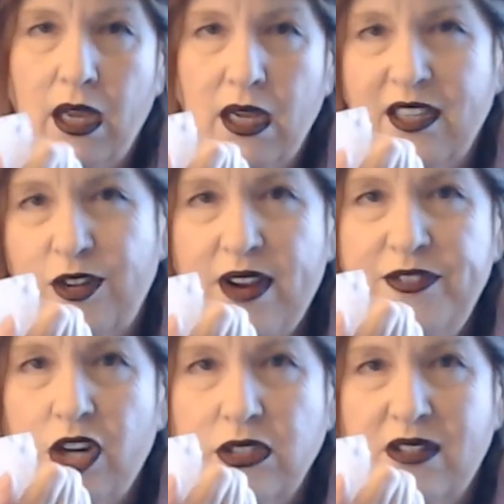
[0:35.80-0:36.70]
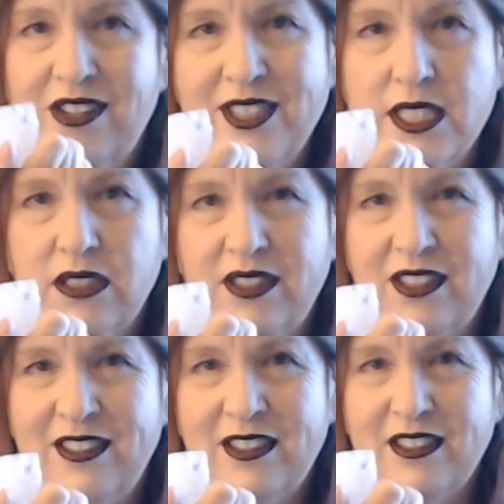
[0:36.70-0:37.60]
Graveyard
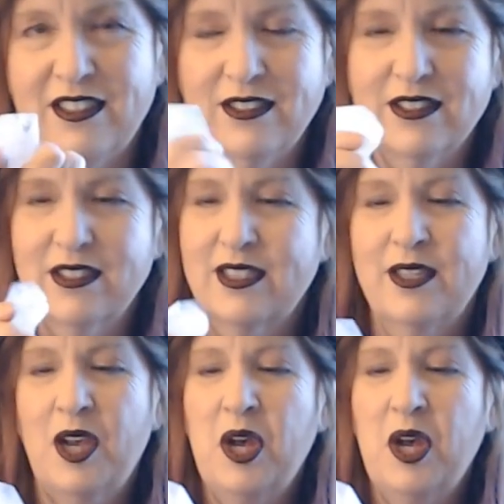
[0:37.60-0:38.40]
crystals.